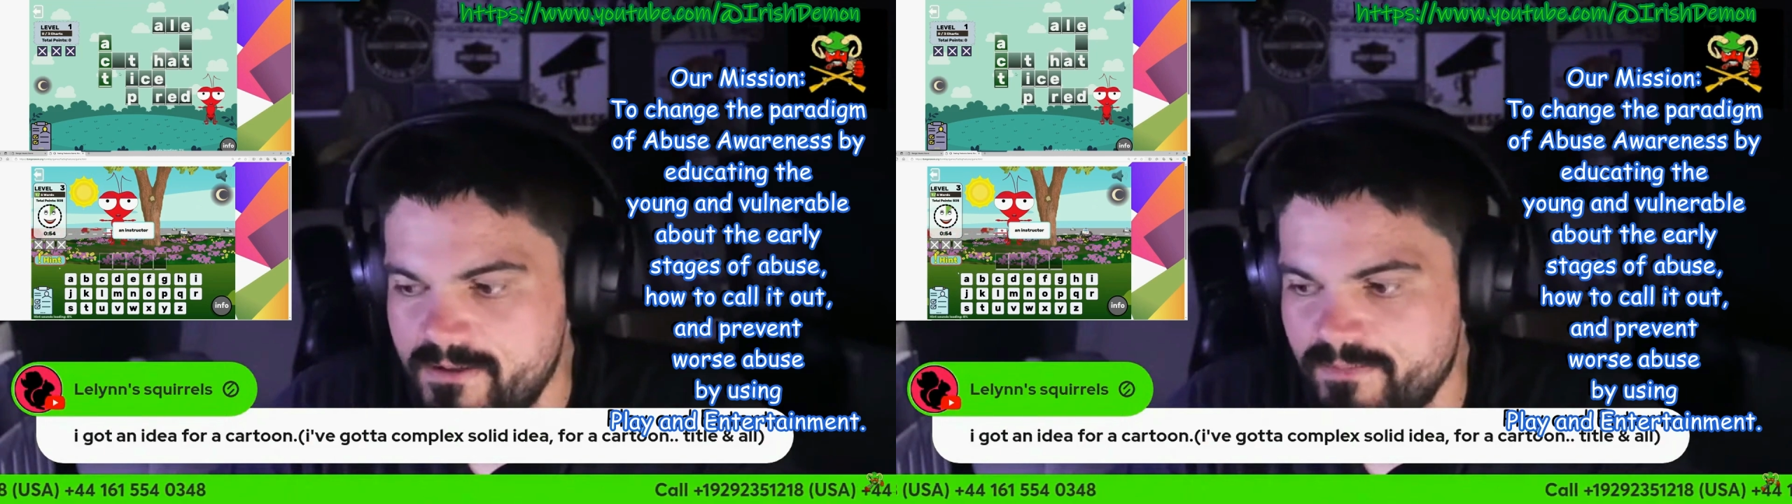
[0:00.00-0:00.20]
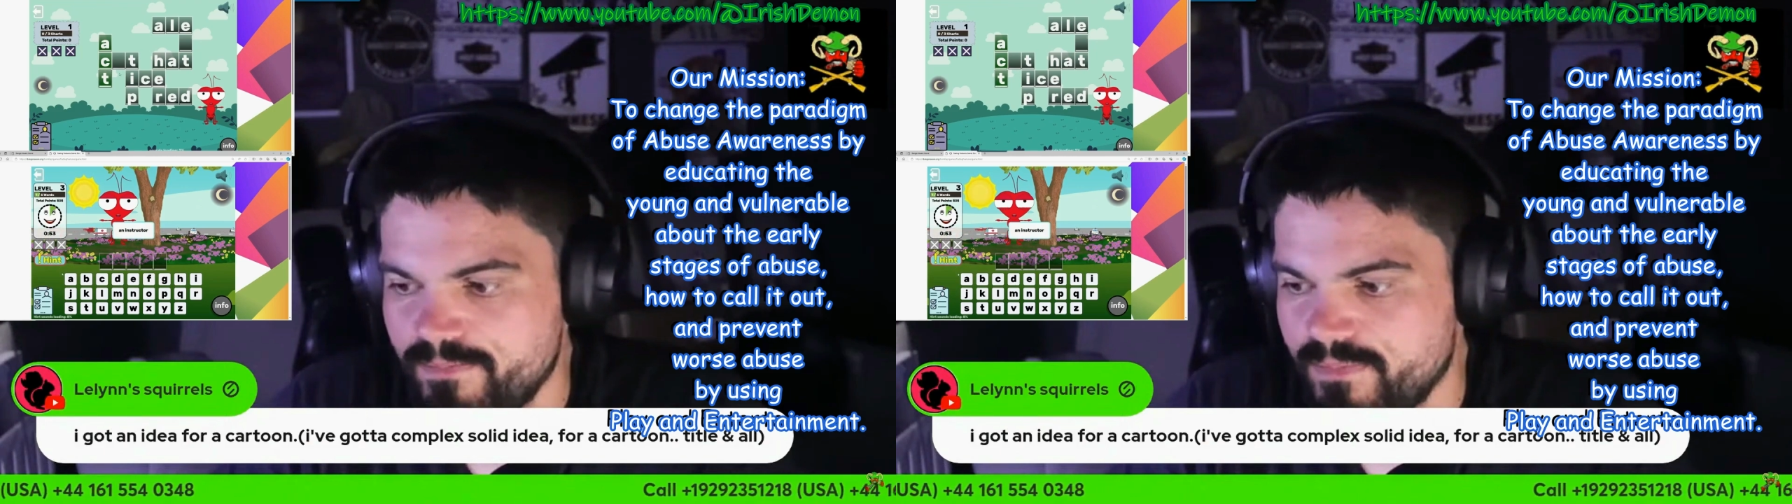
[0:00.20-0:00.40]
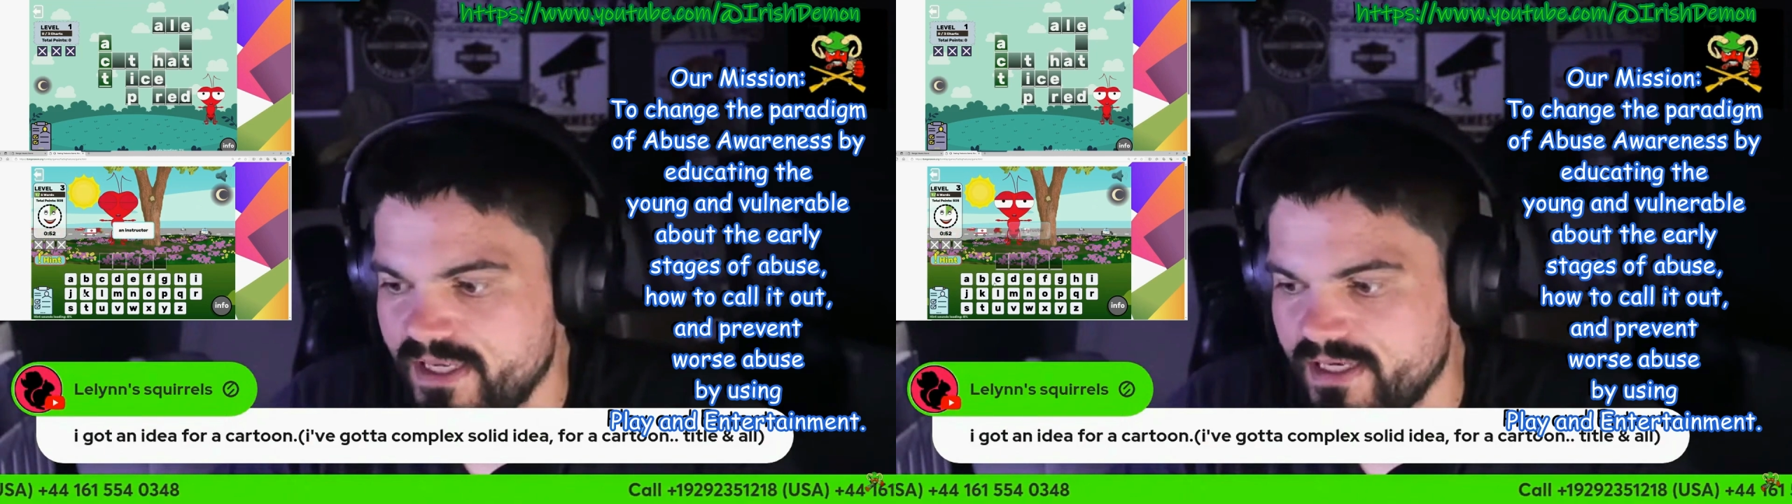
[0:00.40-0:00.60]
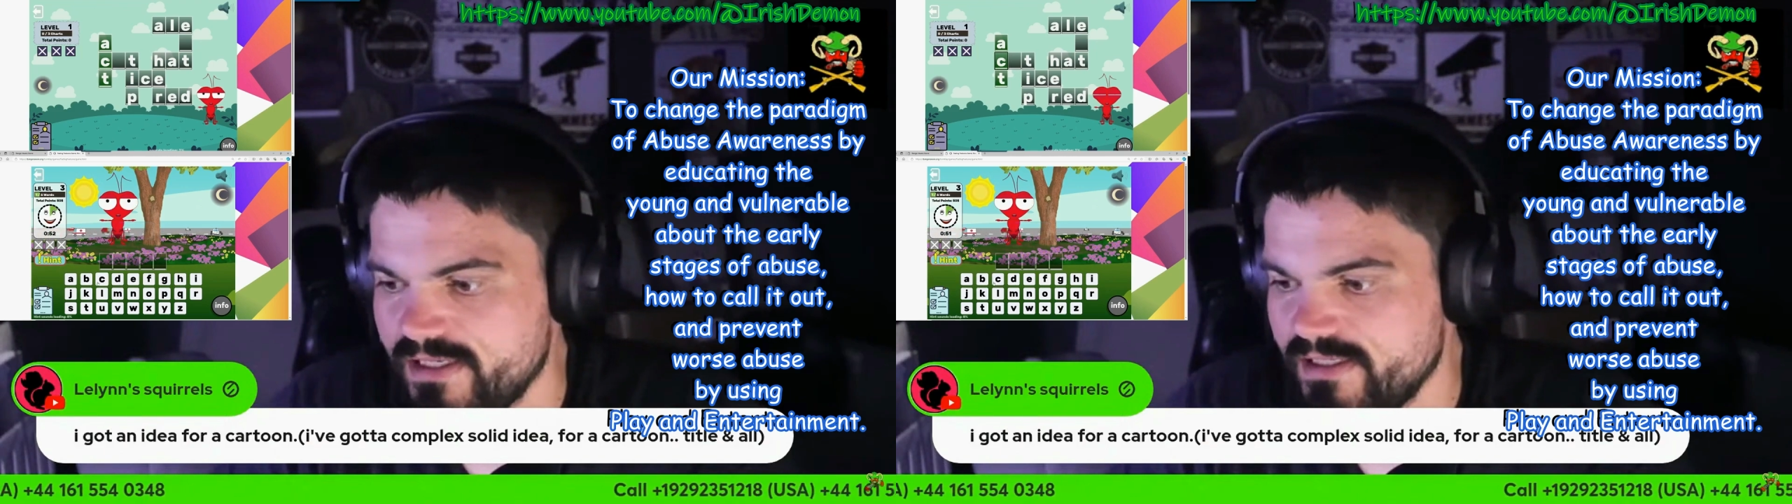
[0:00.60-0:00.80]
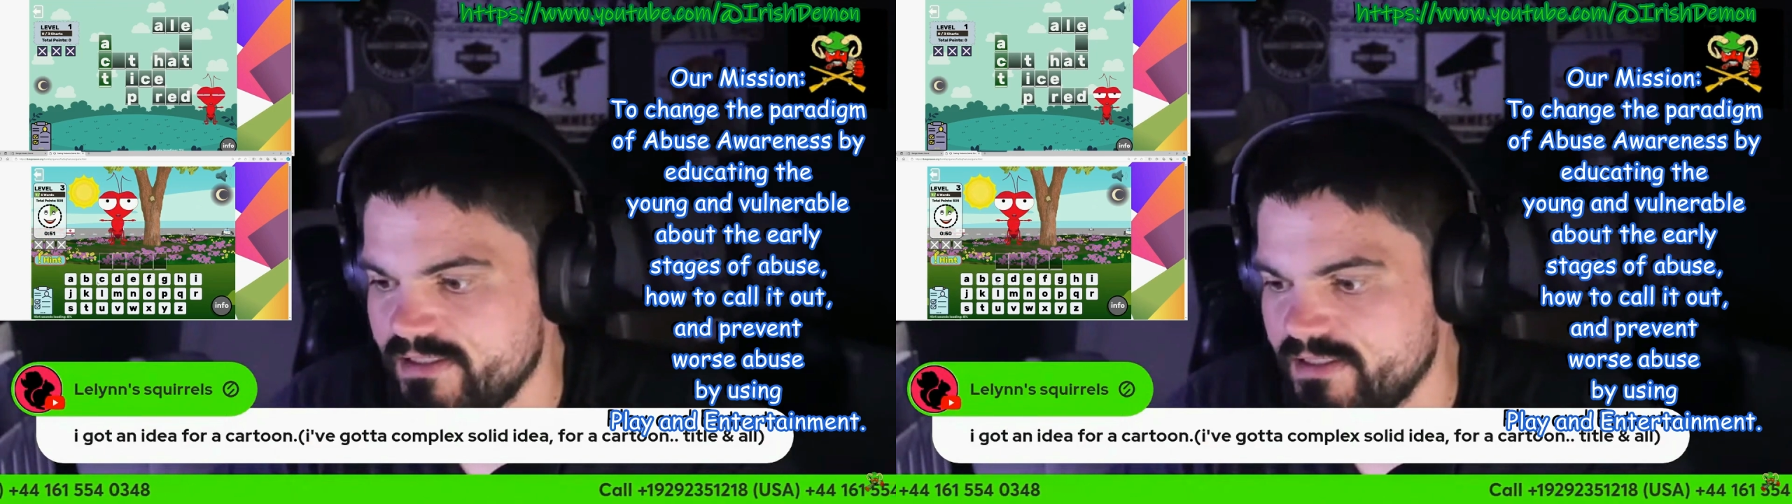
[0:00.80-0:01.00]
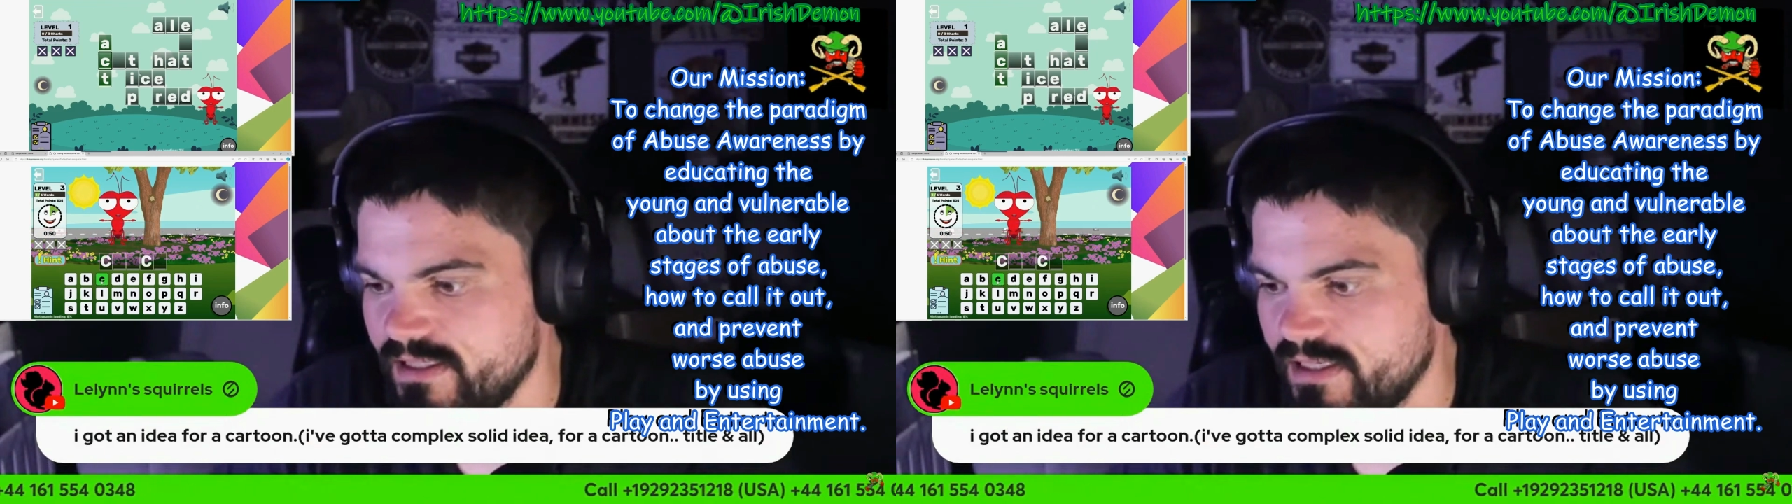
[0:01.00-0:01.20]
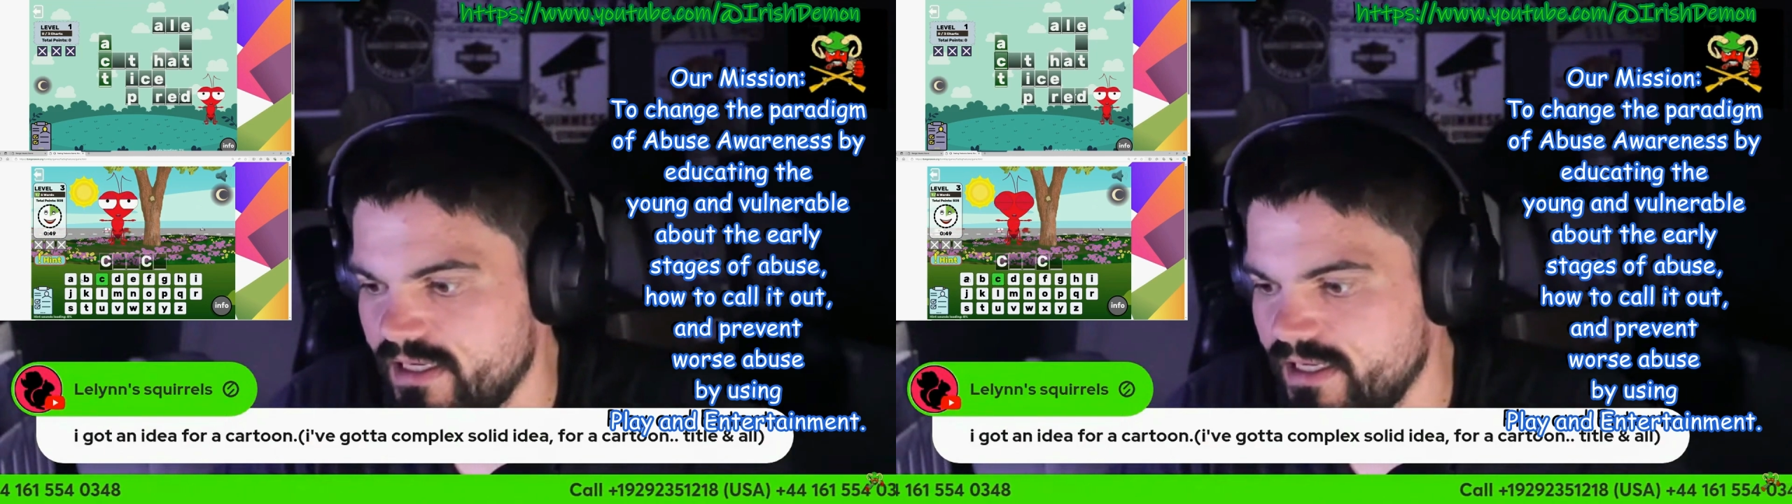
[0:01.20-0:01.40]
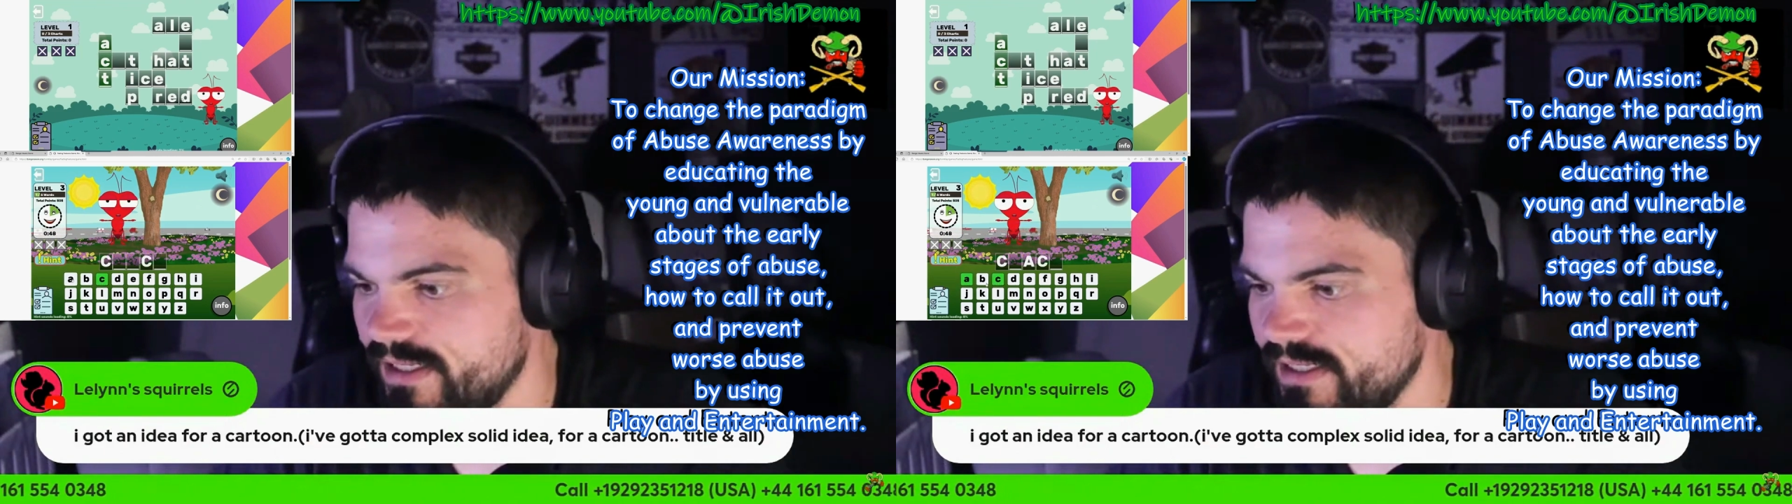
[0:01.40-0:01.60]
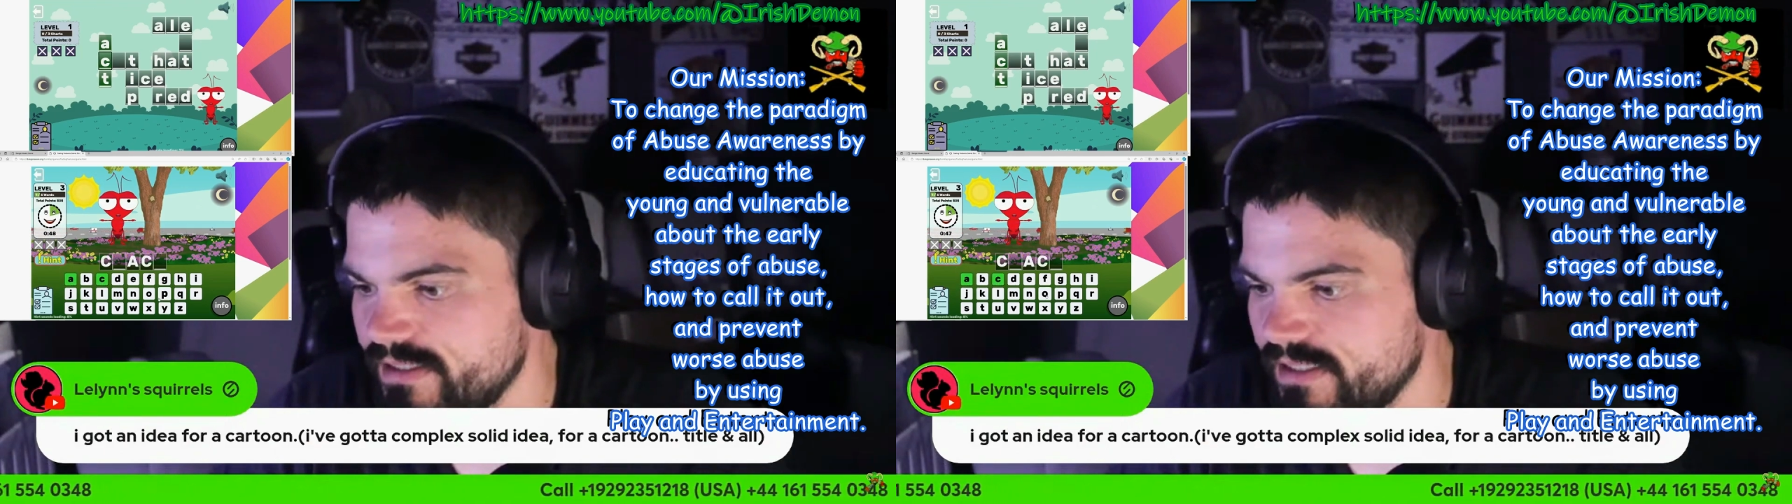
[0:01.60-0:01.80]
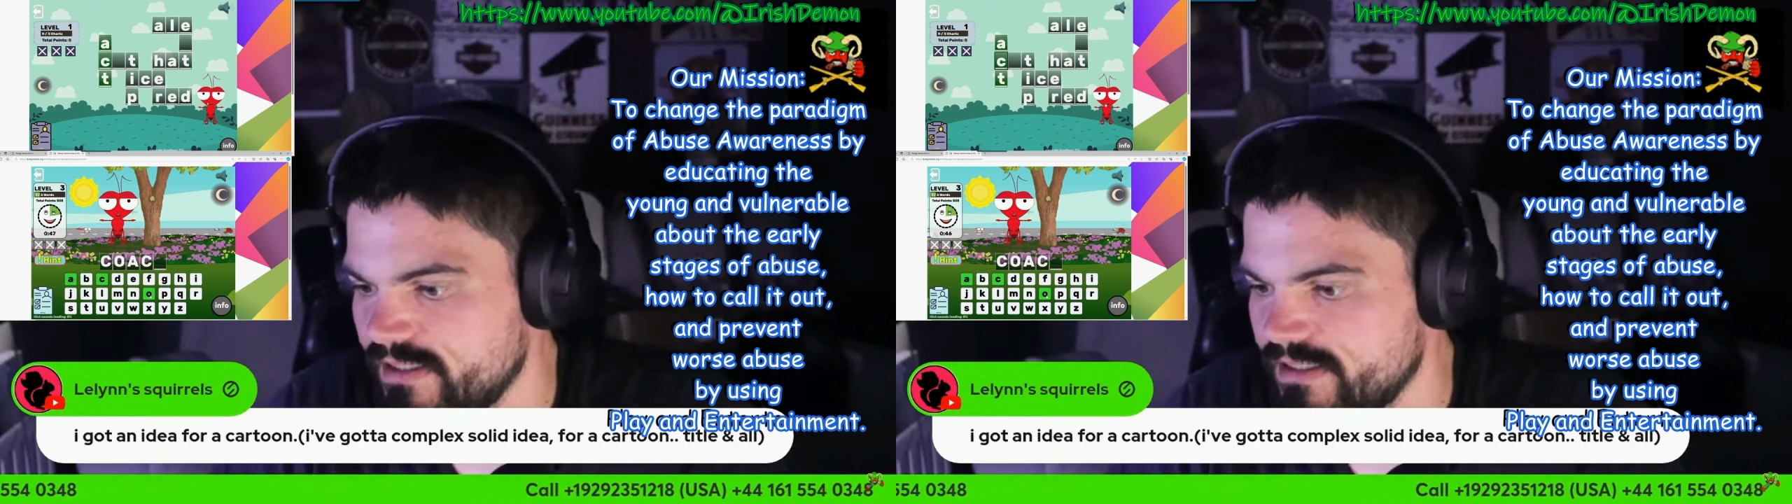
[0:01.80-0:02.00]
because
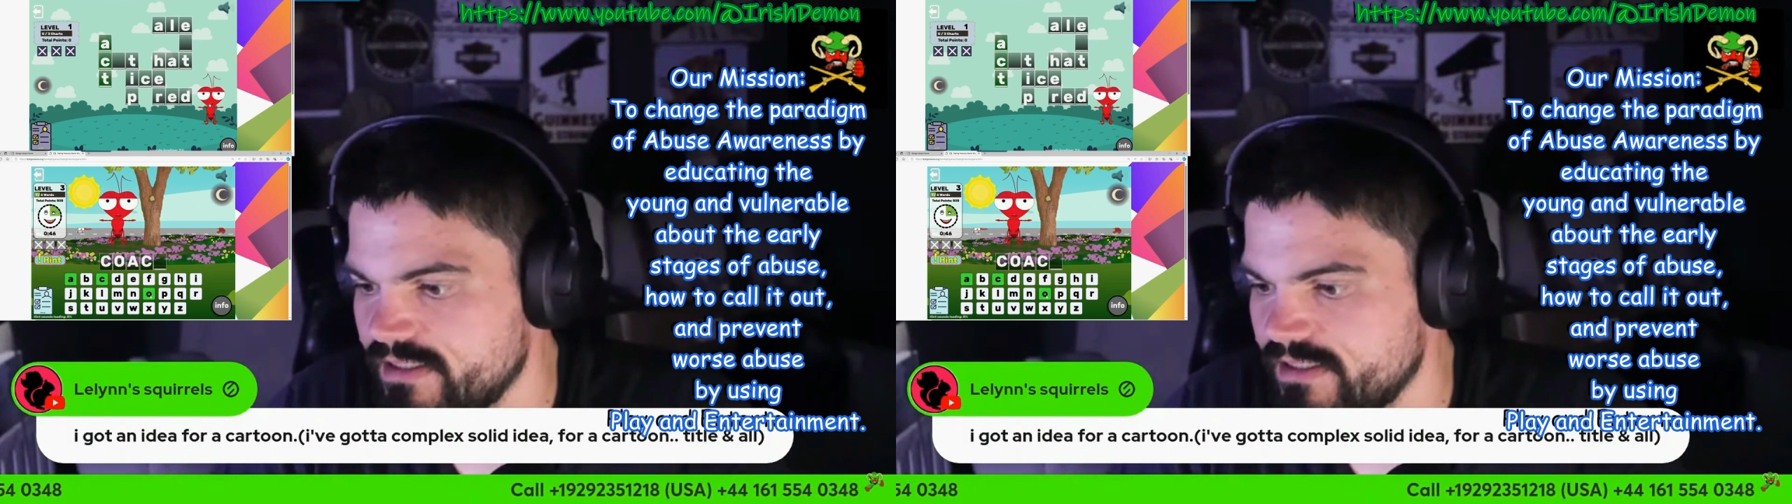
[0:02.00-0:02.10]
it's